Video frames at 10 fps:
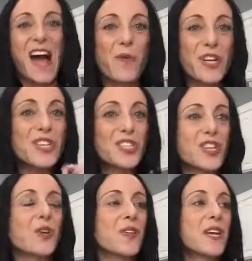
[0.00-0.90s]
I wanted to
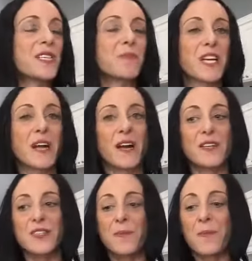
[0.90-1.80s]
show you this
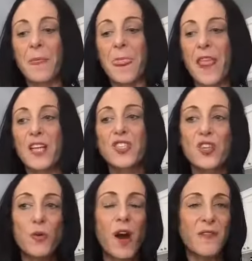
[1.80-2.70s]
because
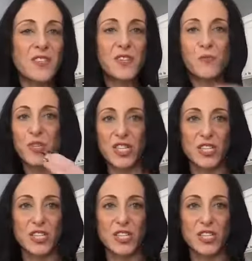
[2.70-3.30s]
too often we